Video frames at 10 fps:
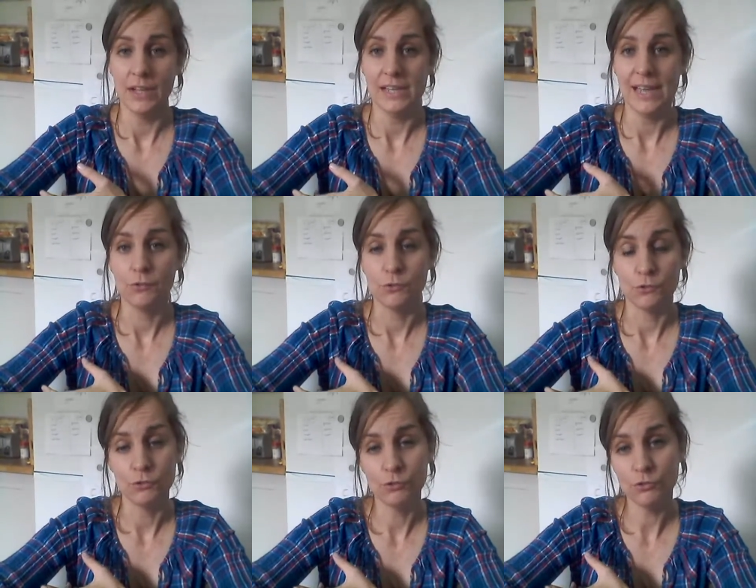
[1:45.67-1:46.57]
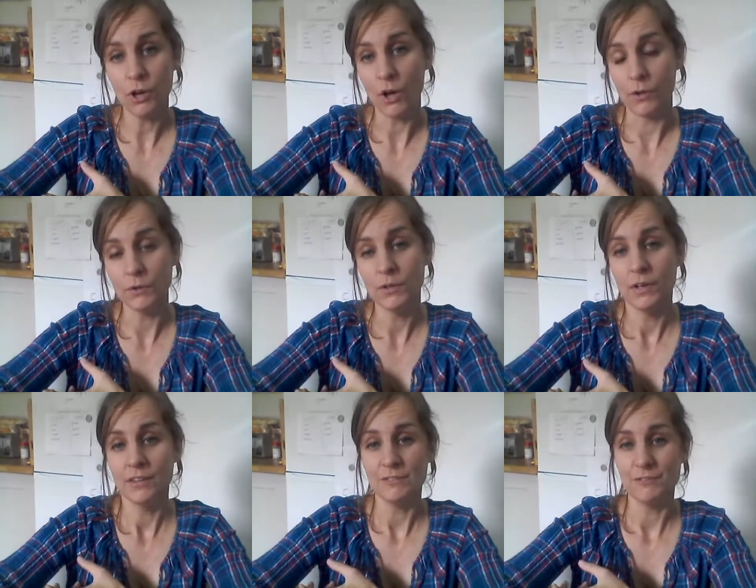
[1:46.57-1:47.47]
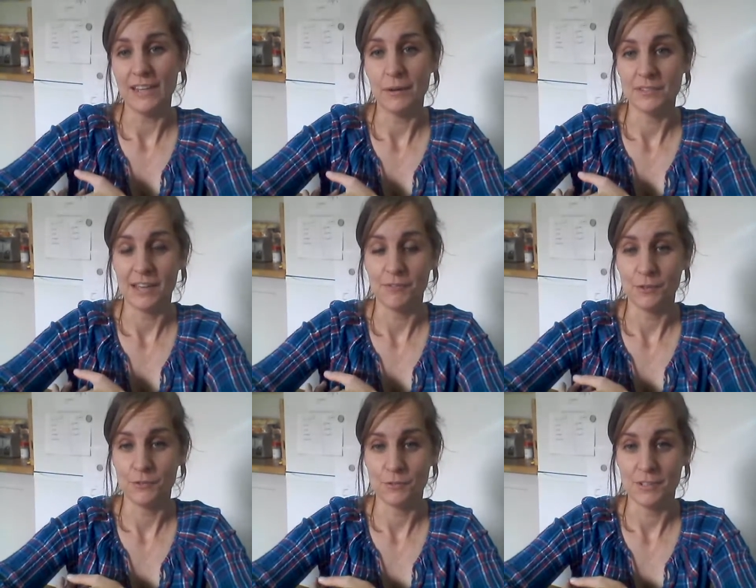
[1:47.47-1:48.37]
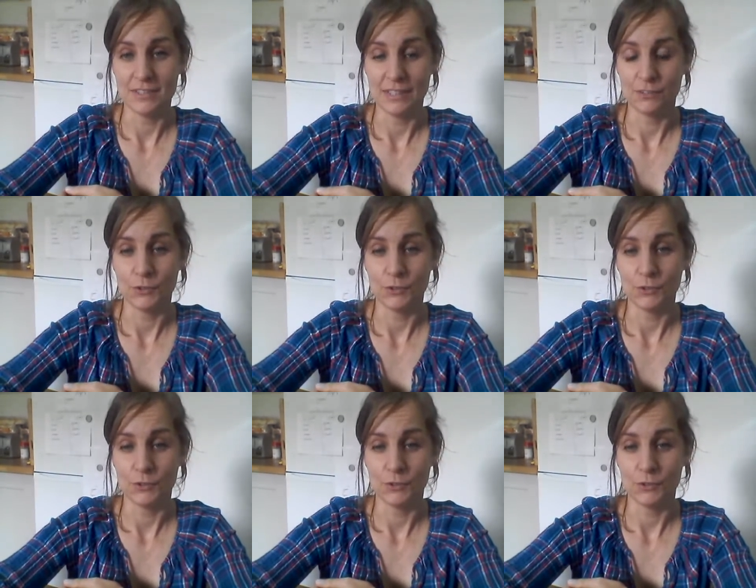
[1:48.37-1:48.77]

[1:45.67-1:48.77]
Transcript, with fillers: that allows you to show that flowers have those three things.